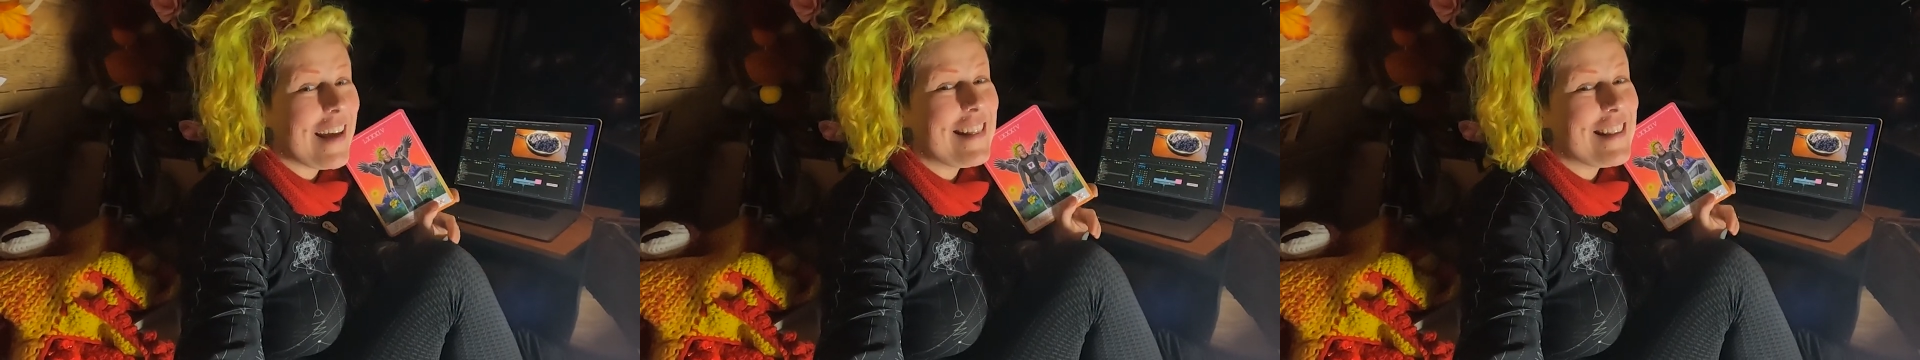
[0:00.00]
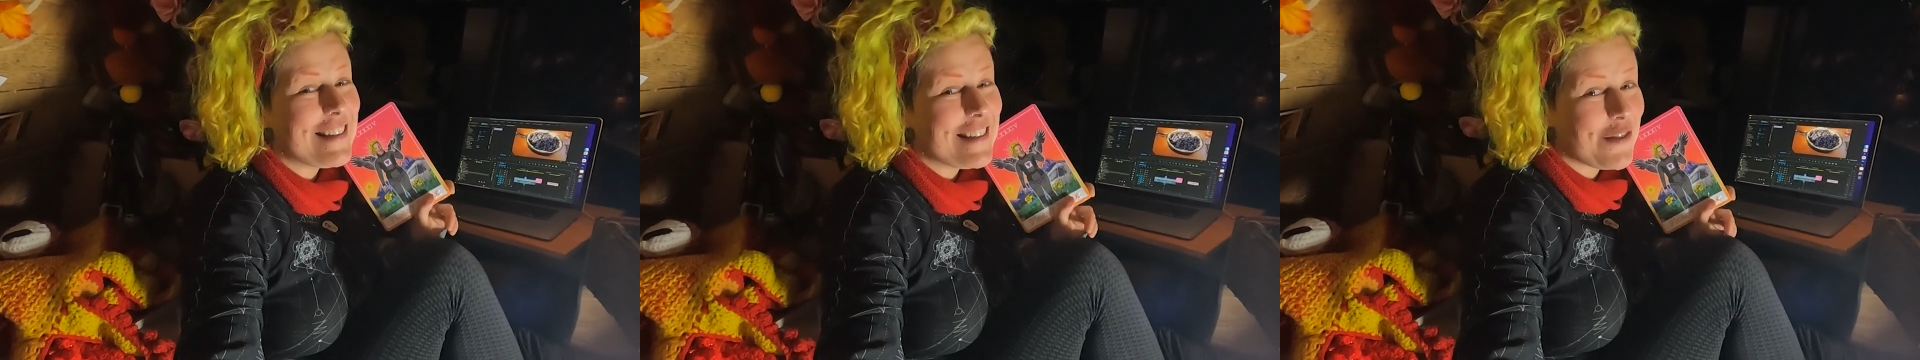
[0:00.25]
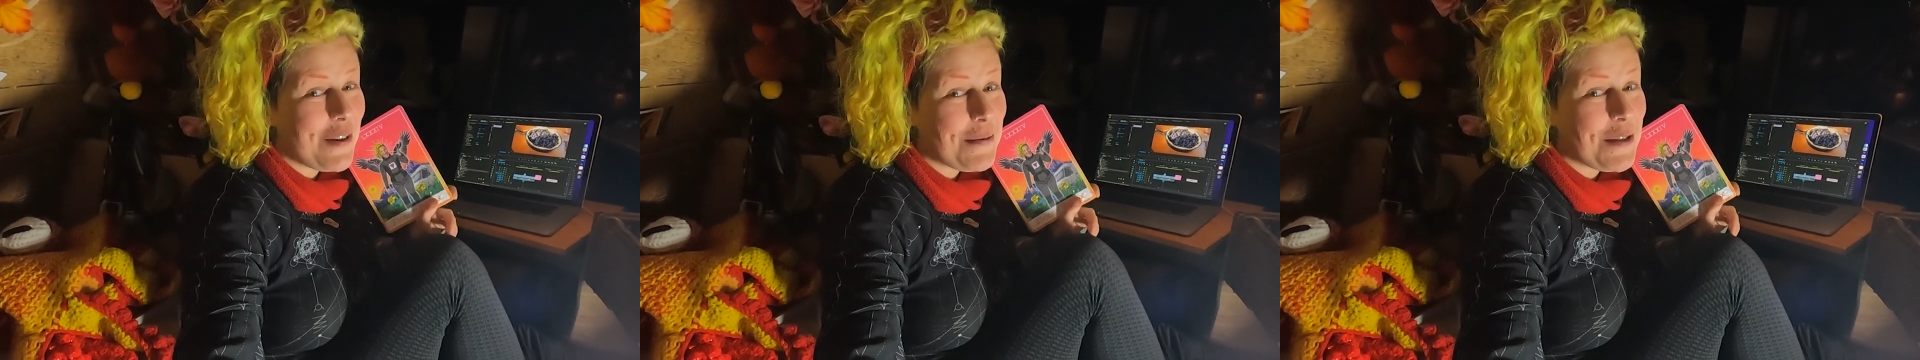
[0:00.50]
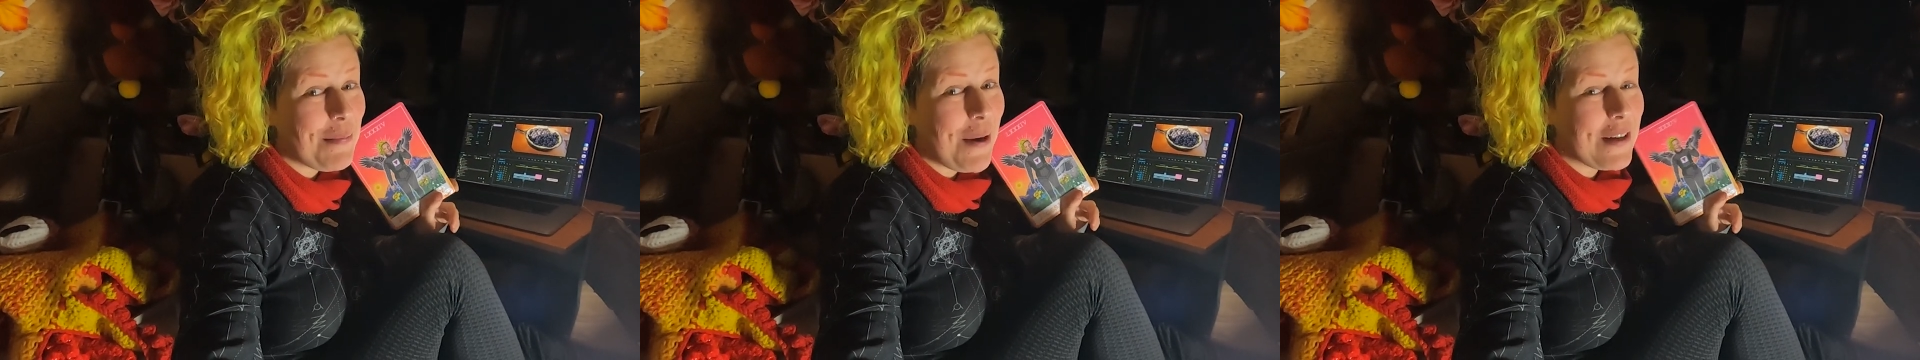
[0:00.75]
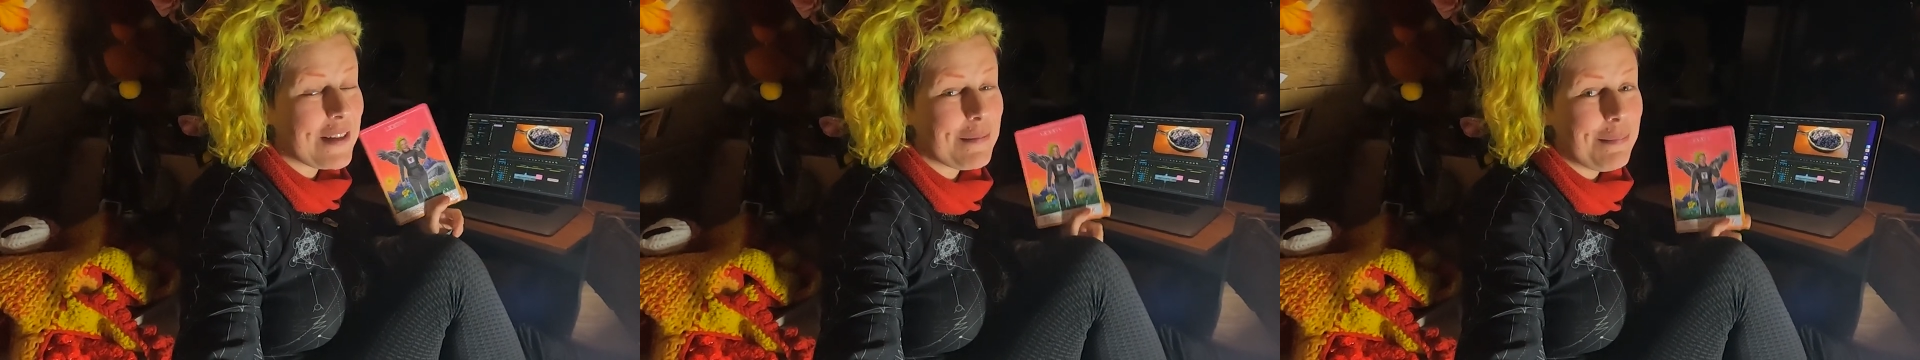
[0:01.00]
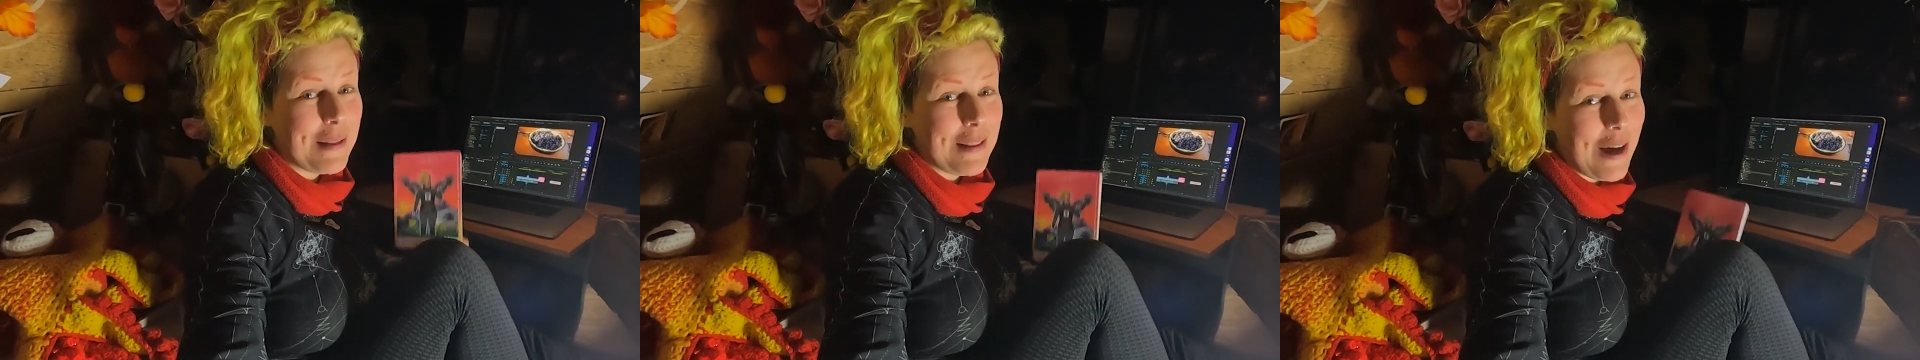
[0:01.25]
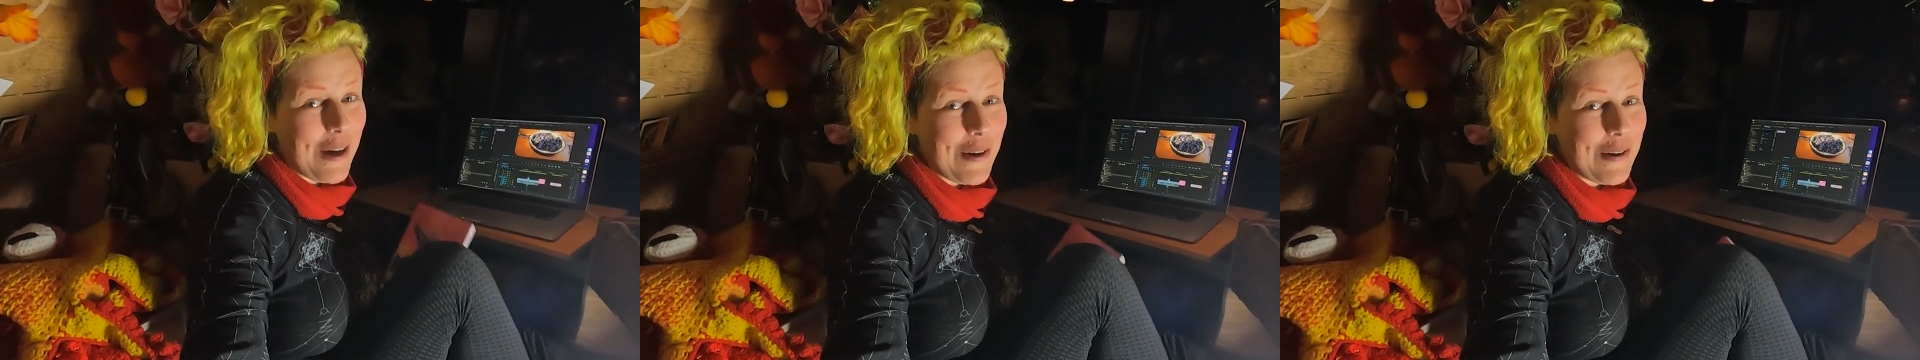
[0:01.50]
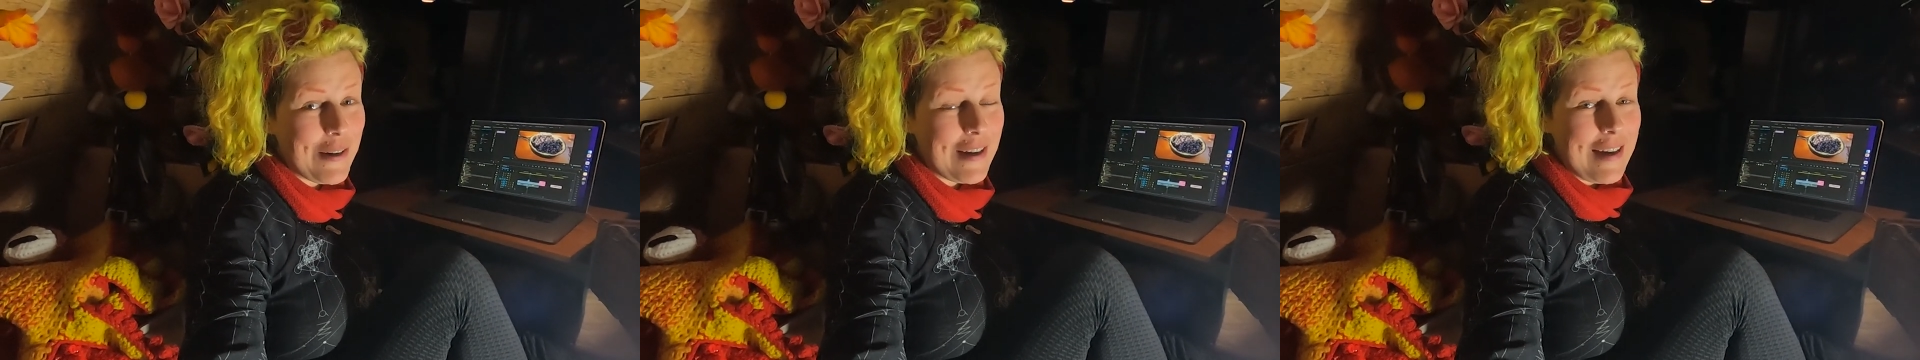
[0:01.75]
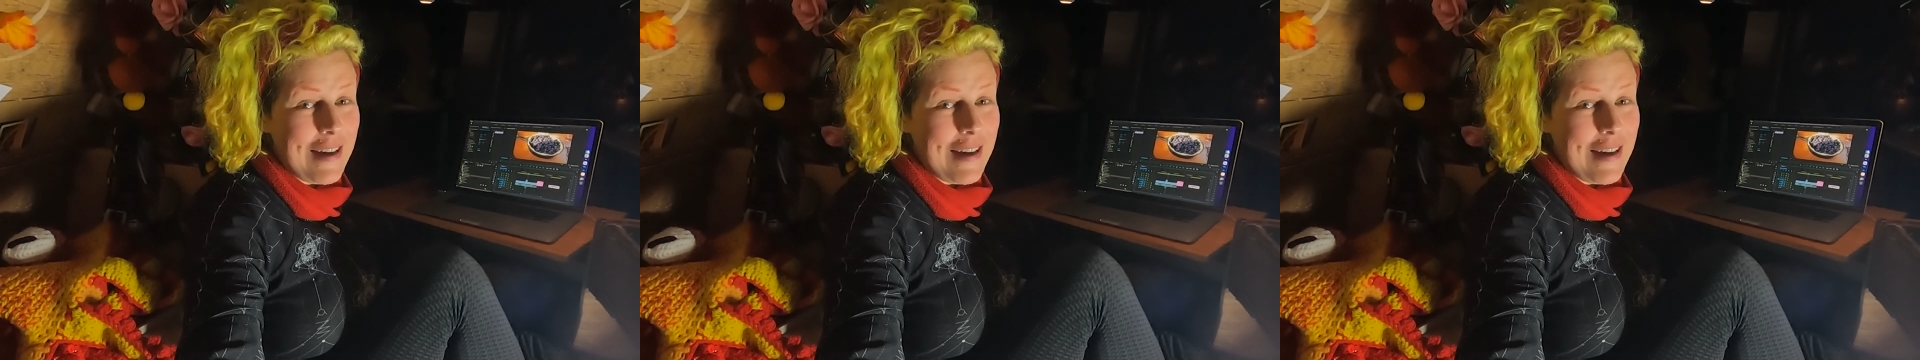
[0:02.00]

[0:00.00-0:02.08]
in the description box below.